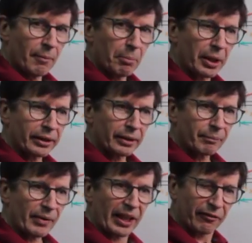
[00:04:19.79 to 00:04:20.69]
But
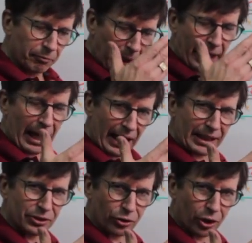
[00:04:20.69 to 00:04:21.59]
if my
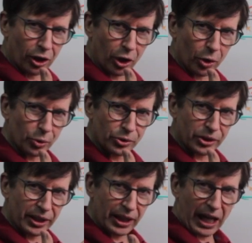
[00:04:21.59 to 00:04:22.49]
eyes are
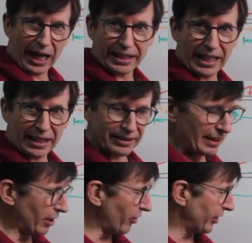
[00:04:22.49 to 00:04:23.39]
closed, I can't
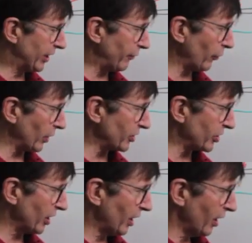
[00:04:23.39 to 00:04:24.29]
tell the
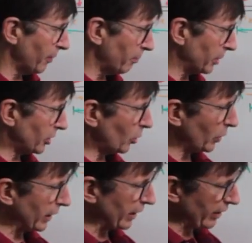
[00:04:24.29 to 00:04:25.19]
difference
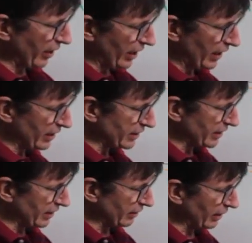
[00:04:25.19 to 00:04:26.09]
between this